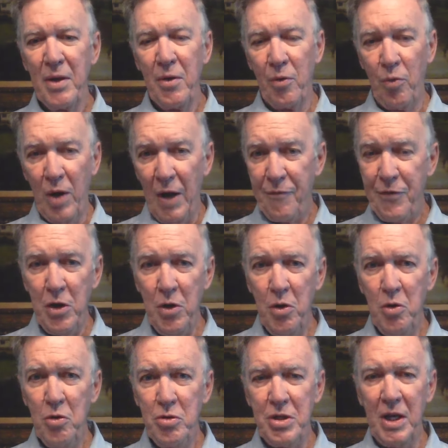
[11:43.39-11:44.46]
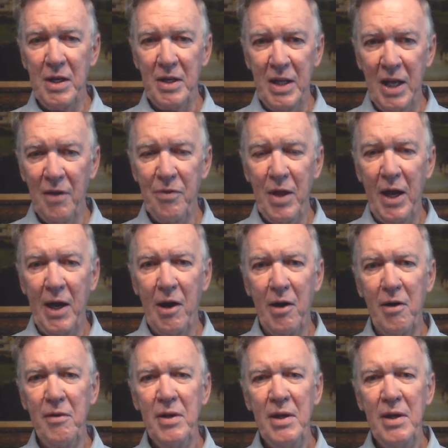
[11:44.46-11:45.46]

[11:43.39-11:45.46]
refuge and get there